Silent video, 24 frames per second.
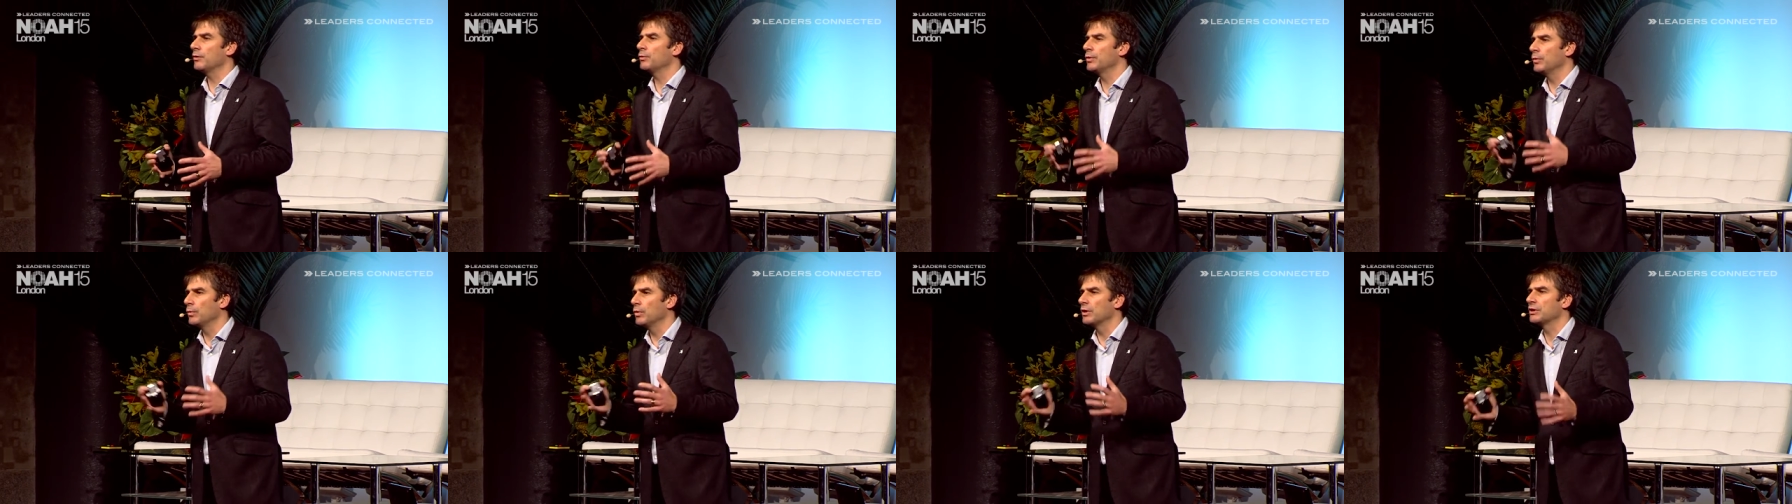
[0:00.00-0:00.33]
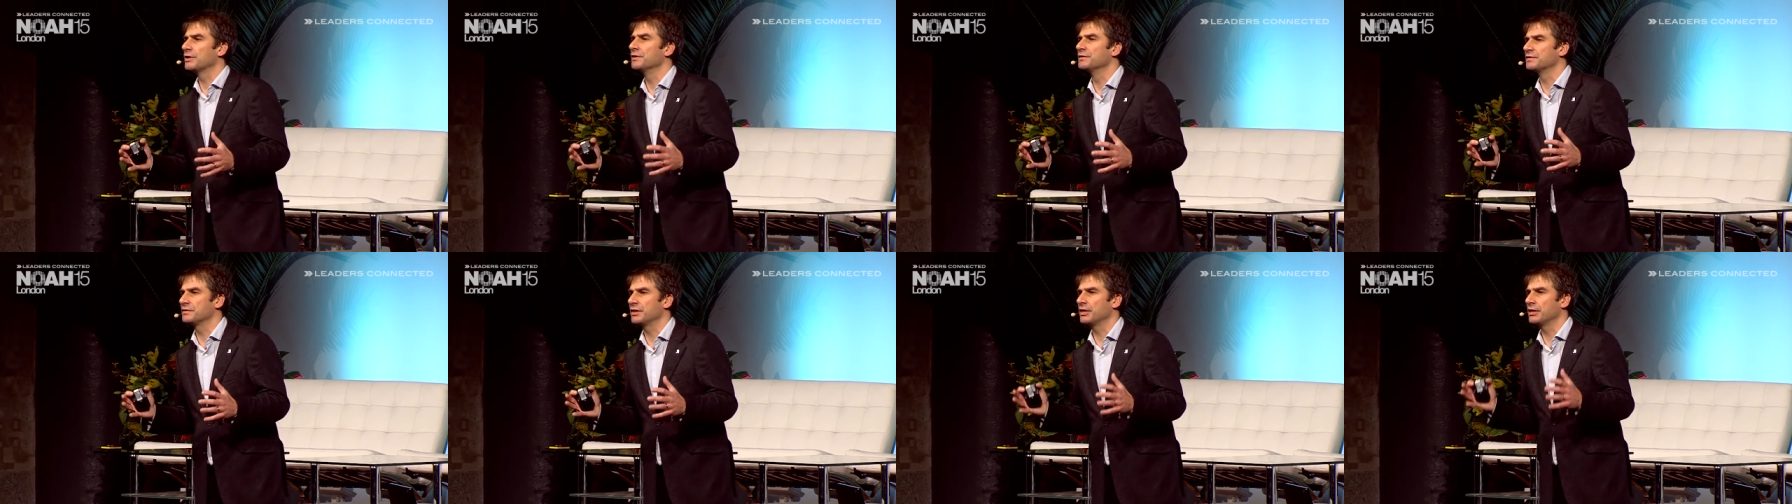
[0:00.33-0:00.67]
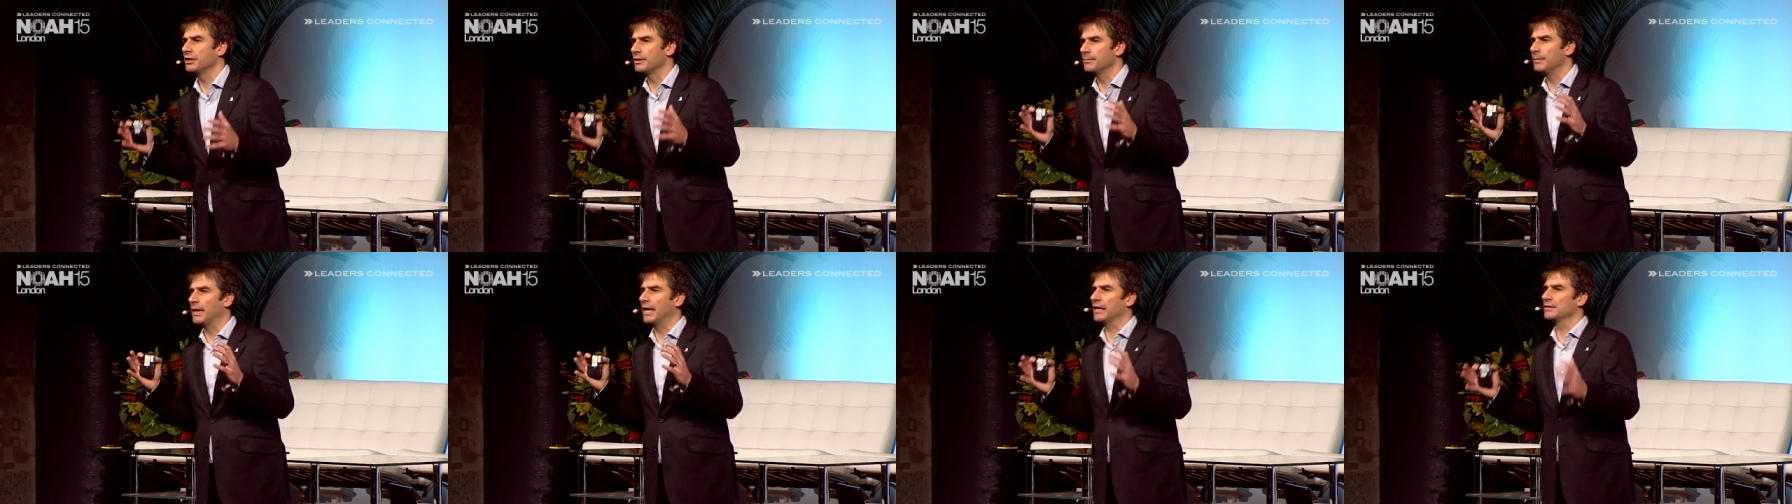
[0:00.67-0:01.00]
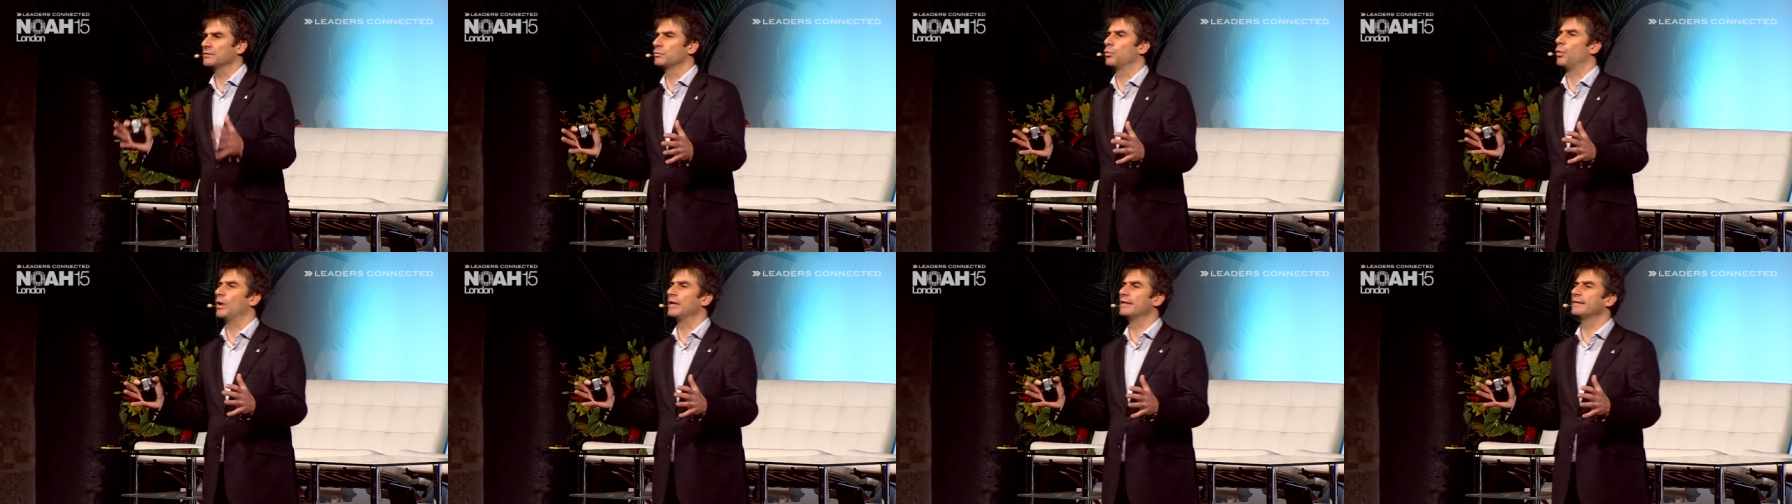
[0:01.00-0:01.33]
we will consider them
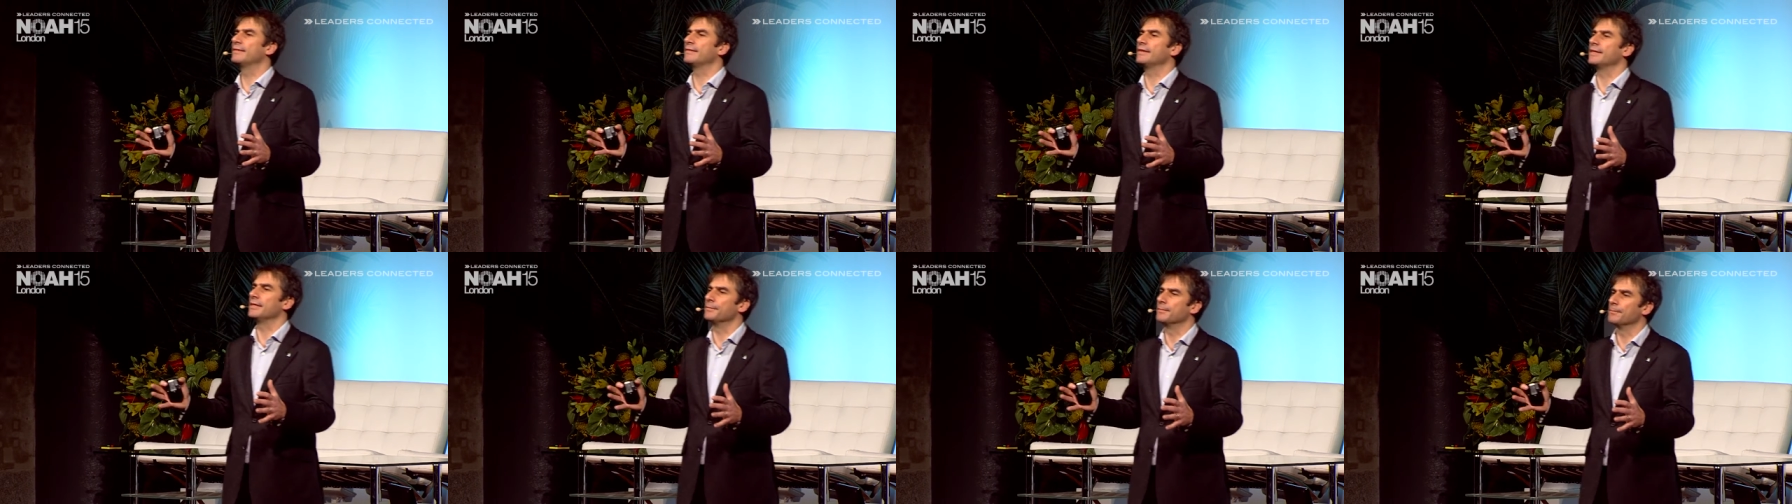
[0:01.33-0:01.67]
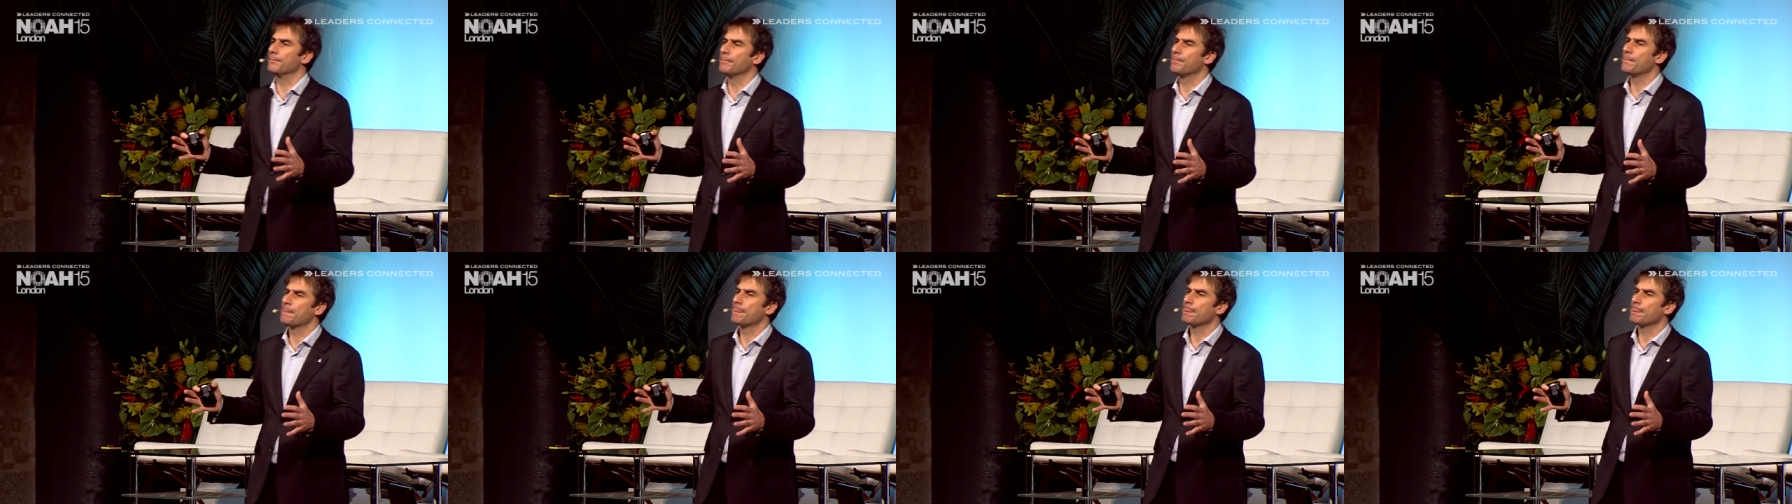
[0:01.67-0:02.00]
as one team.